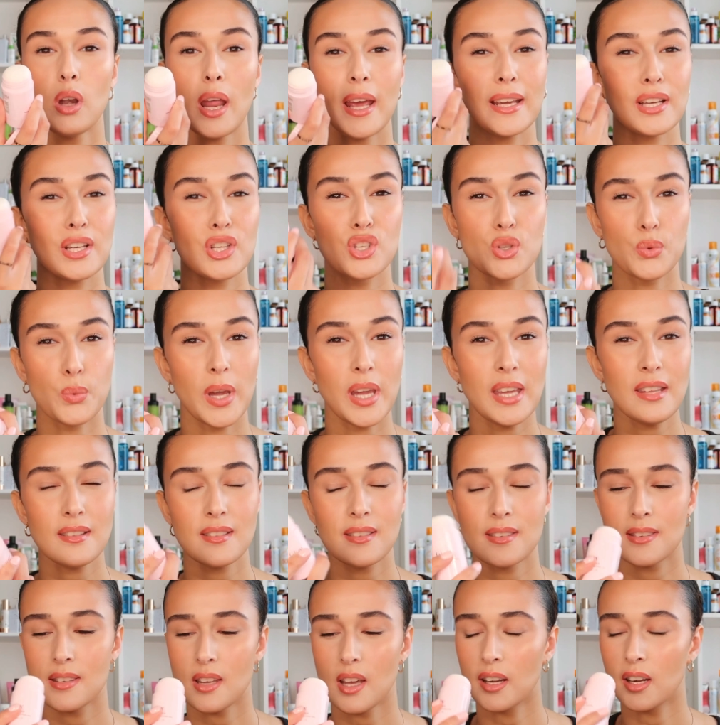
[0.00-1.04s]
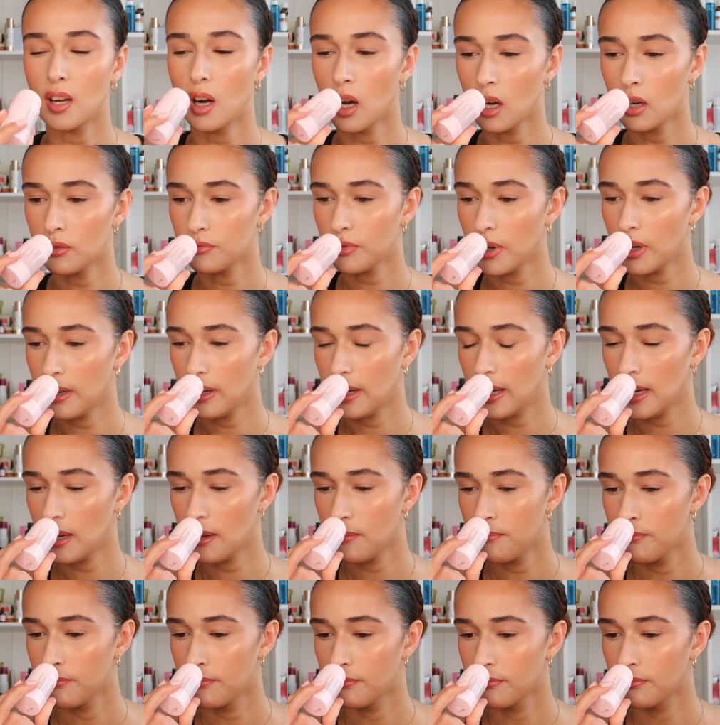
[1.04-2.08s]
like sweets. I can't
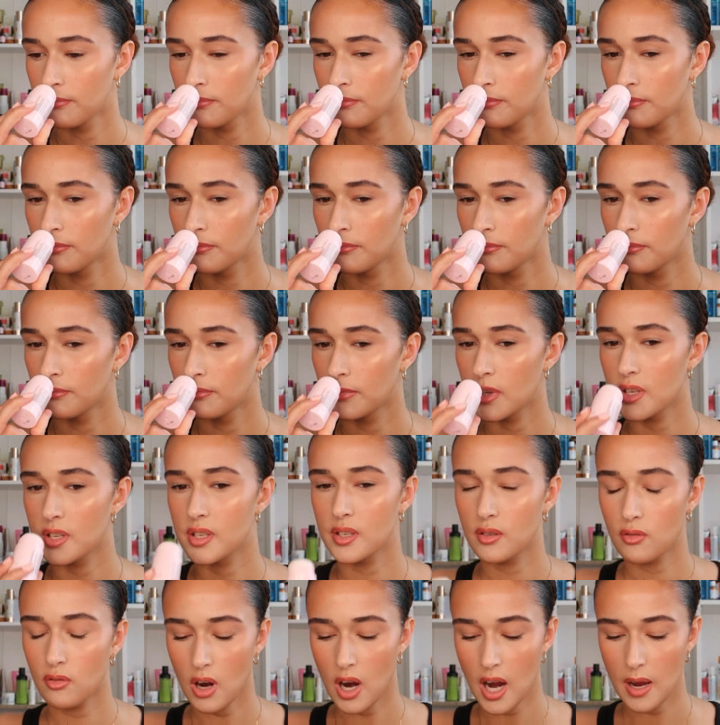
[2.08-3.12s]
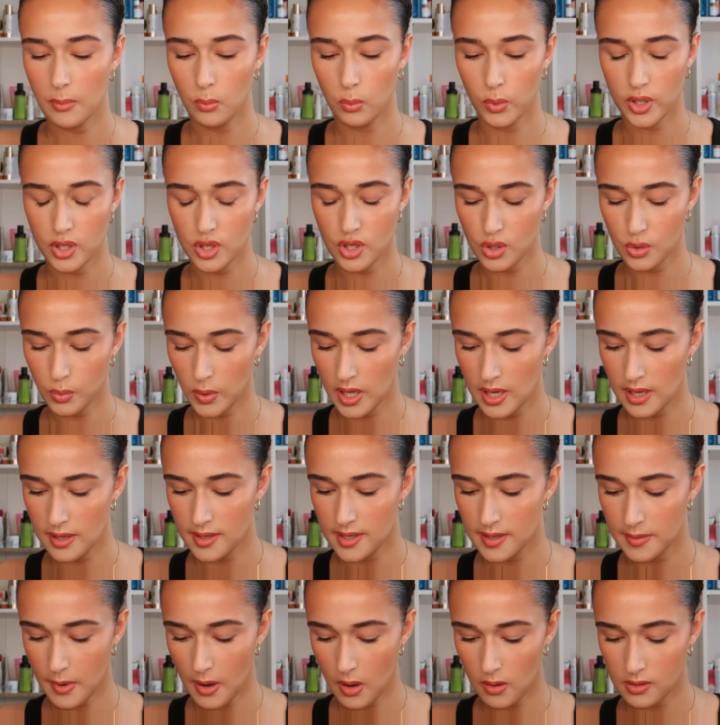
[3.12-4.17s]
really describe which sweet it
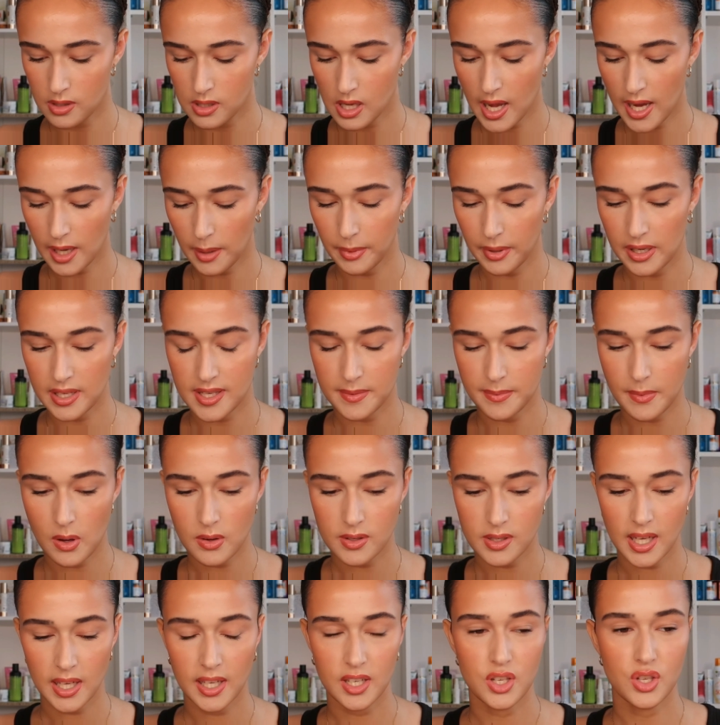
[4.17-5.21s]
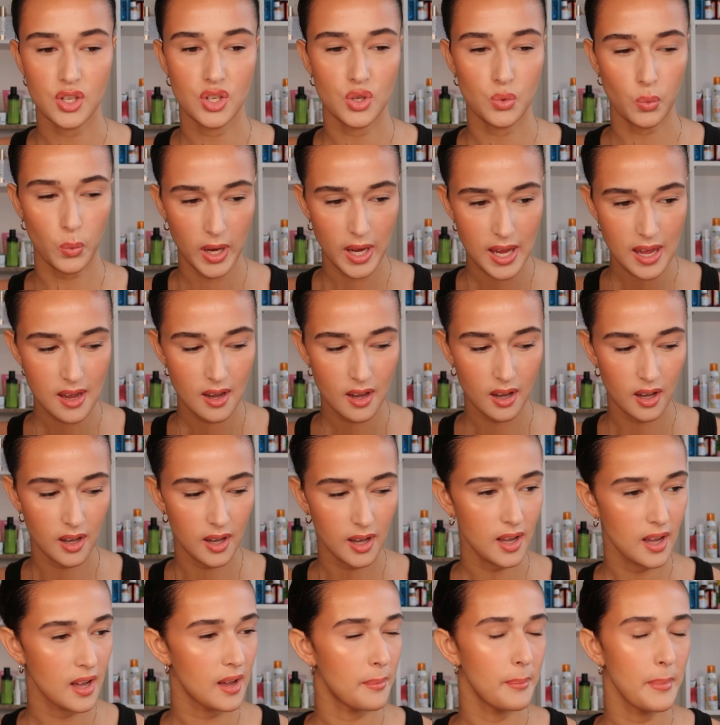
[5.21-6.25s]
smells like, but it smells like a sweet.
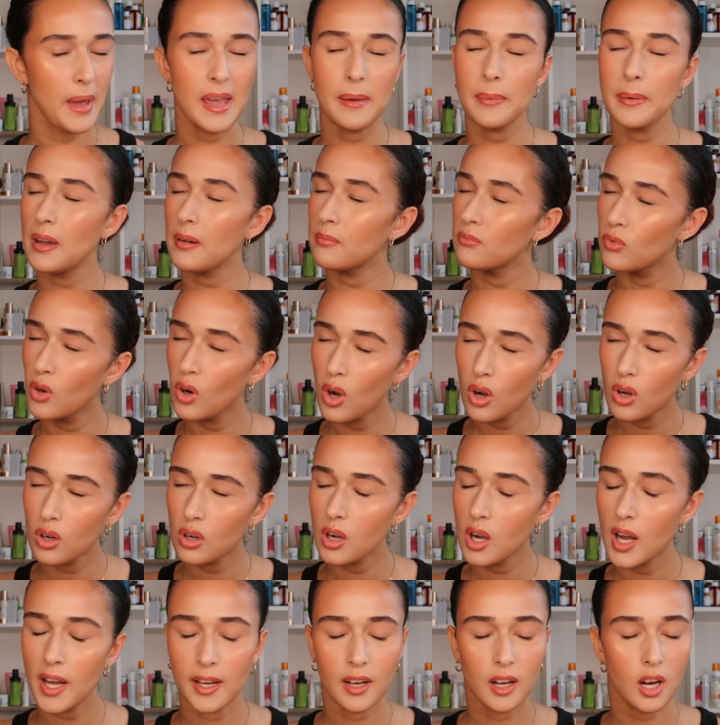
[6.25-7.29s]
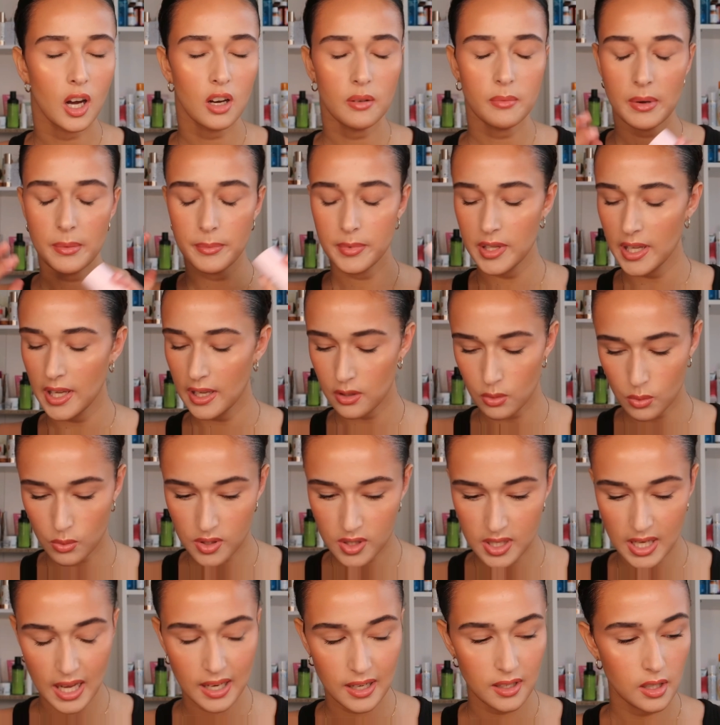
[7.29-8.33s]
Maybe I'm wrong. I can't remember the actual
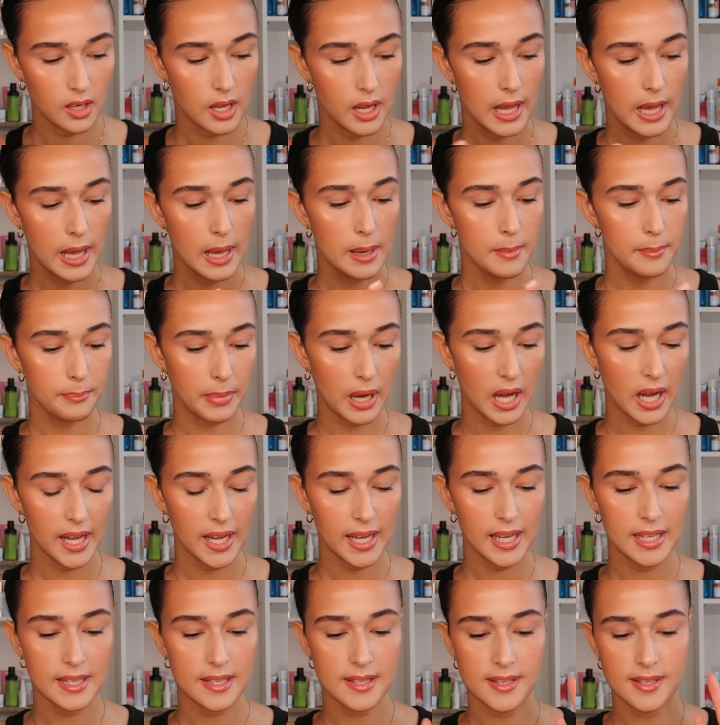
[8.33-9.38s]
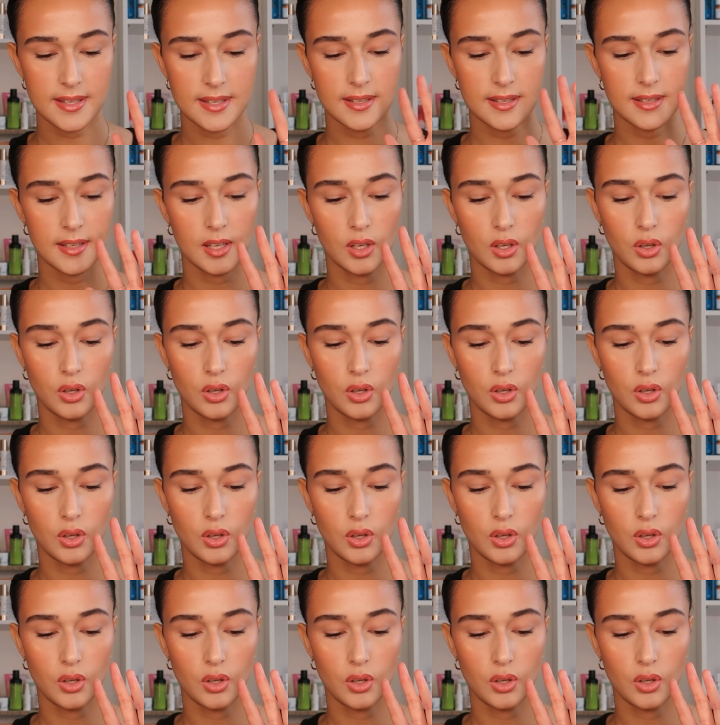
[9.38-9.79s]
scent, but it's...